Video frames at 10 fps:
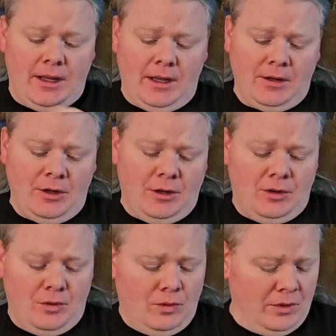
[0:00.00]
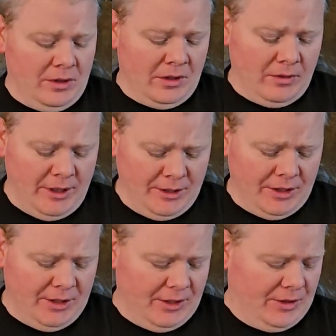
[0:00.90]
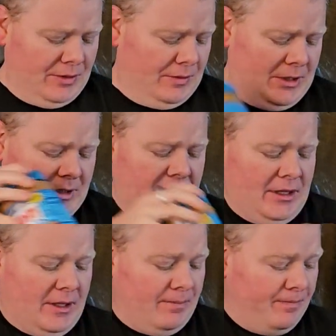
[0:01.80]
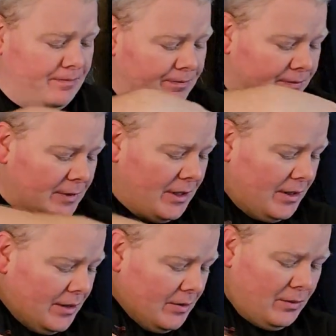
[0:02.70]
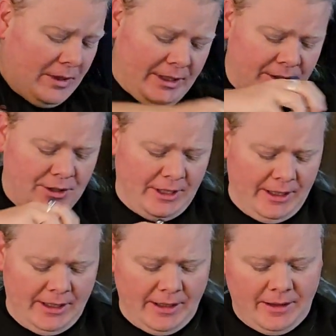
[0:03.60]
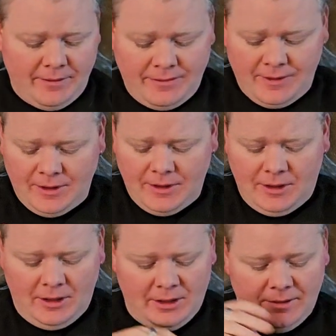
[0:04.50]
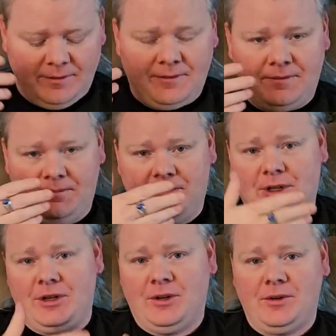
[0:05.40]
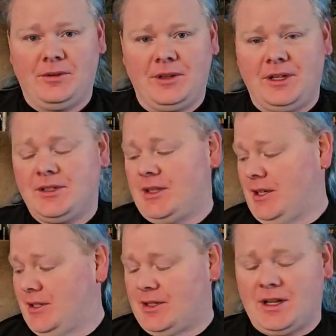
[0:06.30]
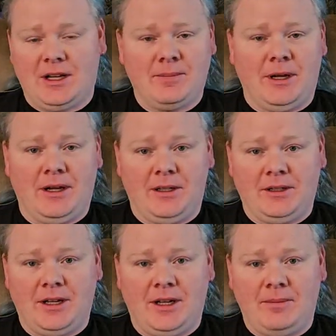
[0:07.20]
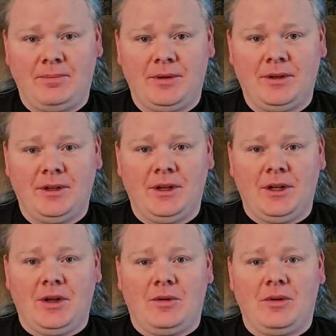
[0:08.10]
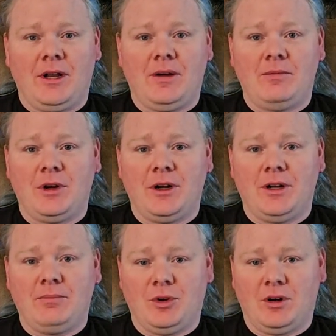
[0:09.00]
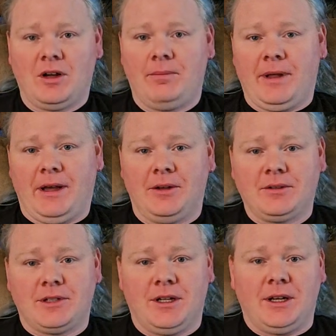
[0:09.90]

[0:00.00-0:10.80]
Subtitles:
And, the question is, well, Tom, why should I have all of, these things stockpiled up when I'm worried more about